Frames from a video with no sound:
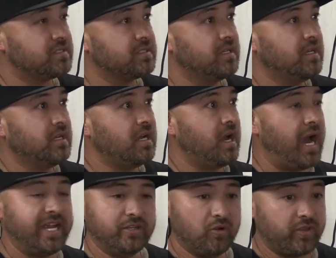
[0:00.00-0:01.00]
Yes. I
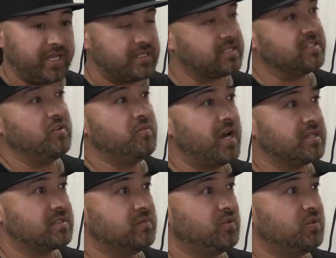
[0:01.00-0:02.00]
know that it's still
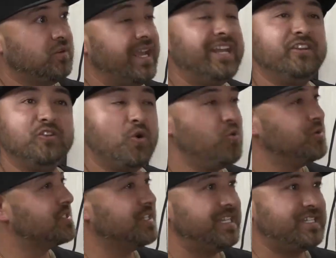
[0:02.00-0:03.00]
possible, and no one's
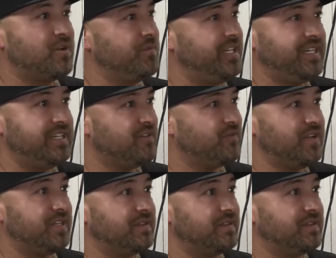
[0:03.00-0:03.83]
going to tell me any yeah, different.